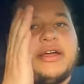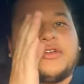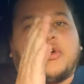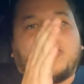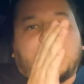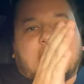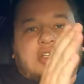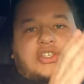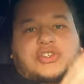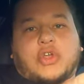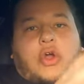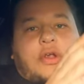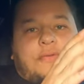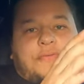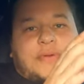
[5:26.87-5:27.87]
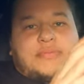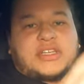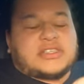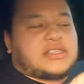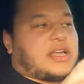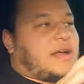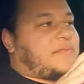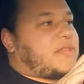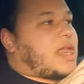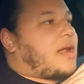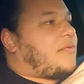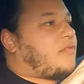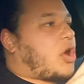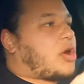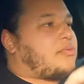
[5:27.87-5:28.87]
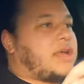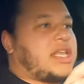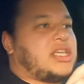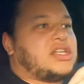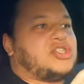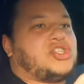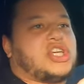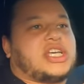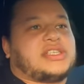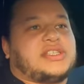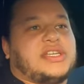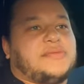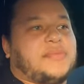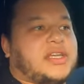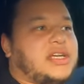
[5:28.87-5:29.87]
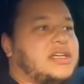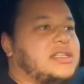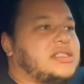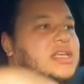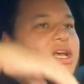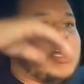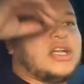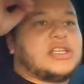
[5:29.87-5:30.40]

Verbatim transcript: I don't want to start from the stuff that I've already adjusted because